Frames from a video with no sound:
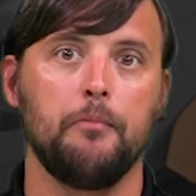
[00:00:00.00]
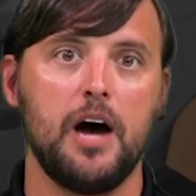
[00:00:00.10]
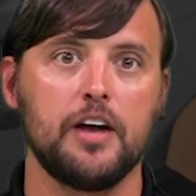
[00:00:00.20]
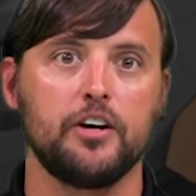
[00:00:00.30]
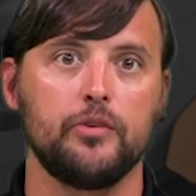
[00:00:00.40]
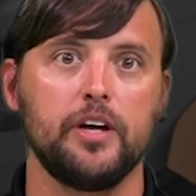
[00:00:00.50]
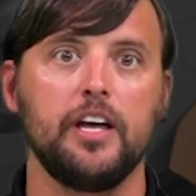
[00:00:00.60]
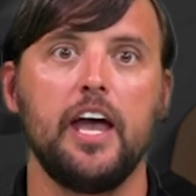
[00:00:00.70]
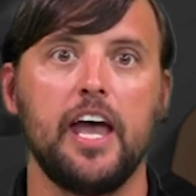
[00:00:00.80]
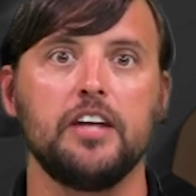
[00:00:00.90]

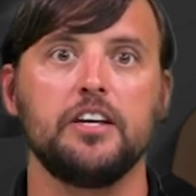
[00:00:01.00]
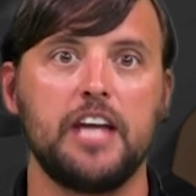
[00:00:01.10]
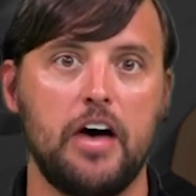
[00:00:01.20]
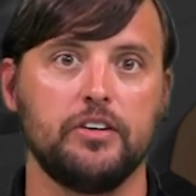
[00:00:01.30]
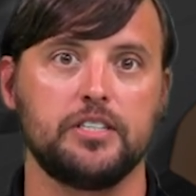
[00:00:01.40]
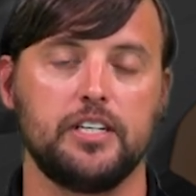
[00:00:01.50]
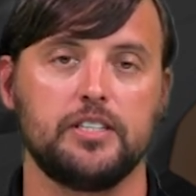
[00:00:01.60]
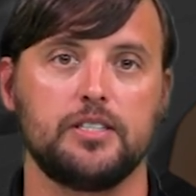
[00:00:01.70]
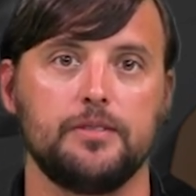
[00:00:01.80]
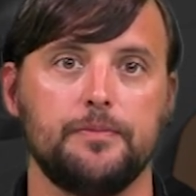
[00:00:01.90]
monitoring and
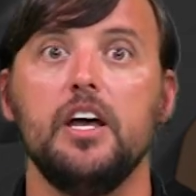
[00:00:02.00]
analysis.